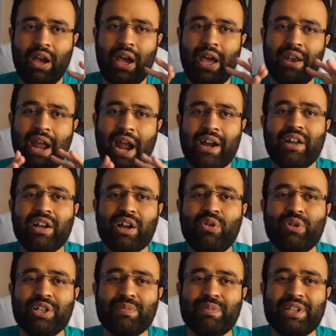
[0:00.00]
An ad
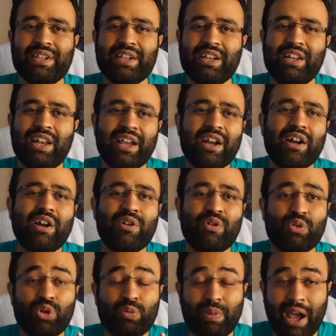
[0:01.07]
account is basically like a
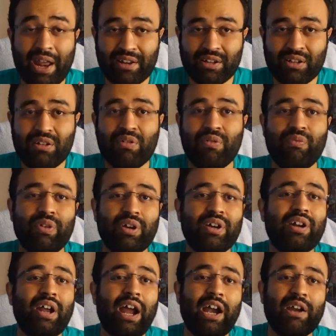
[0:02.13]
control panel
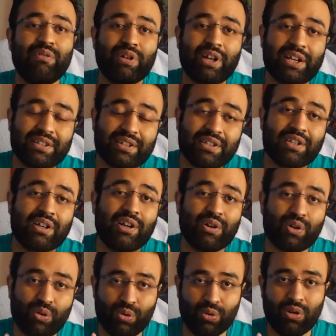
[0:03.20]
where advertisers
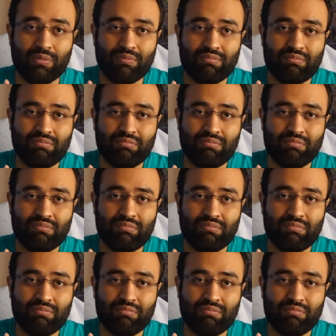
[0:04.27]
control